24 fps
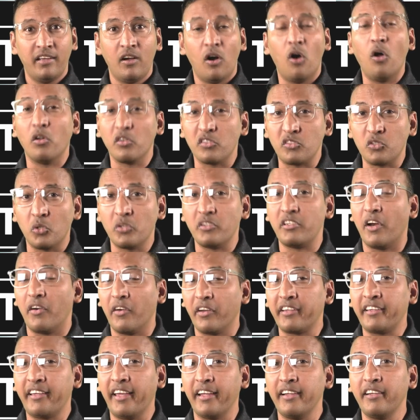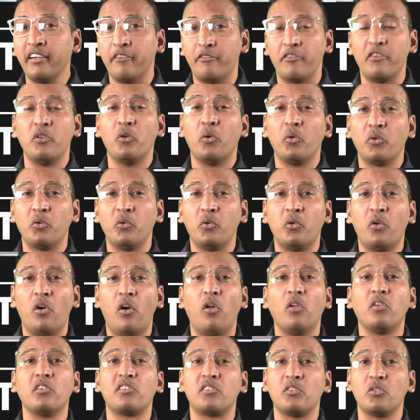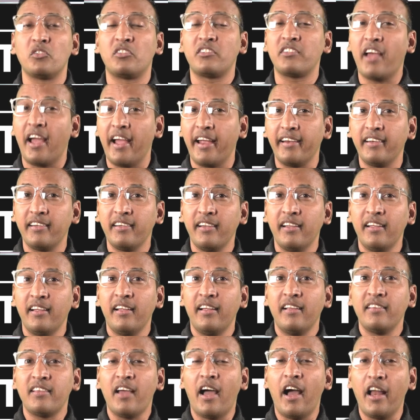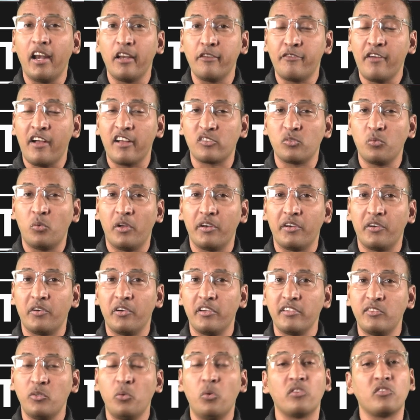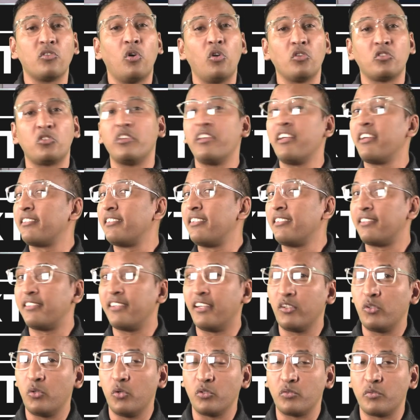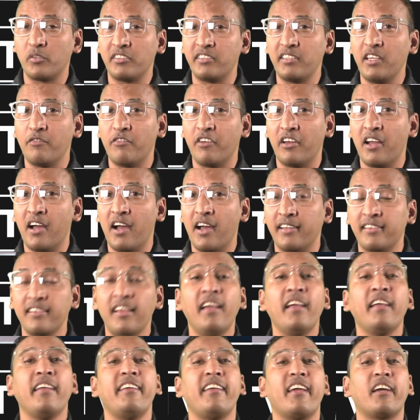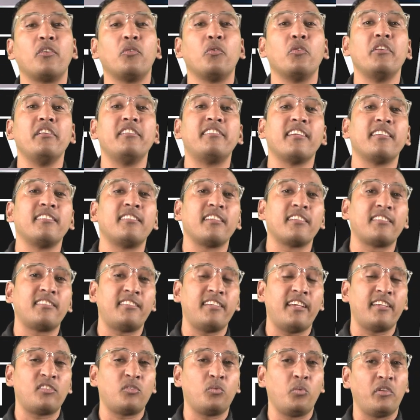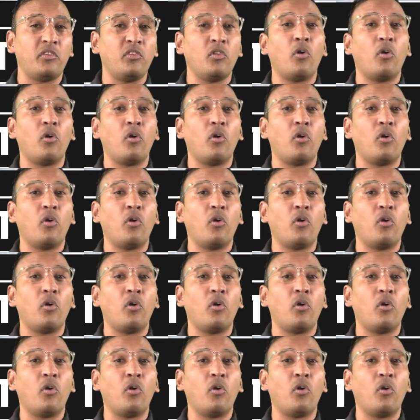Also Derek King, if you don't know, also signed the Halifax Wanderers, who was also the assistant coach for Stephen Hart, he had recent success with